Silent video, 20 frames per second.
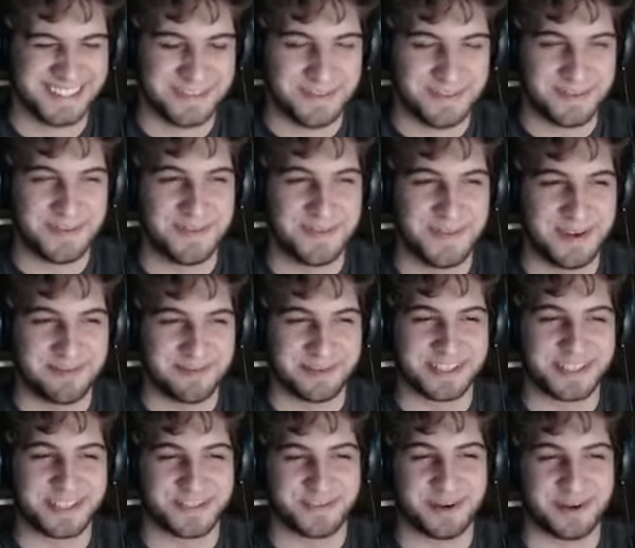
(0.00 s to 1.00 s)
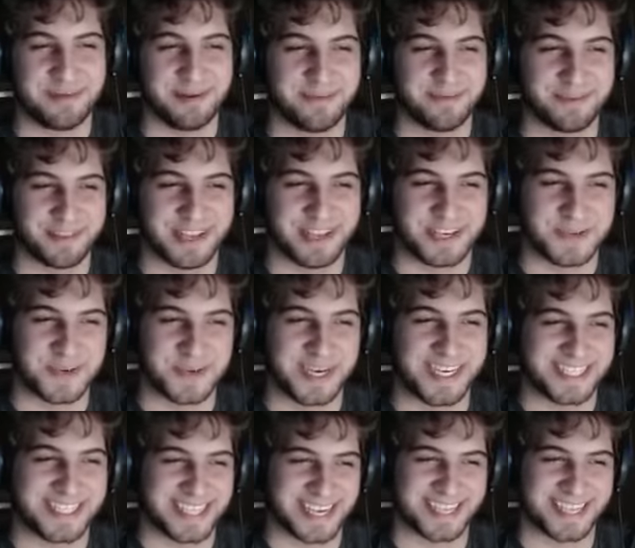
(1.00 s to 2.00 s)
We've been streaming for like 20
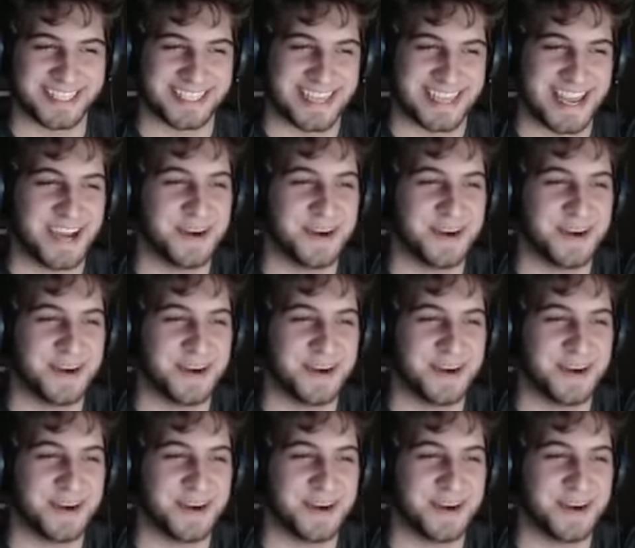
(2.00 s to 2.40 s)
seconds now.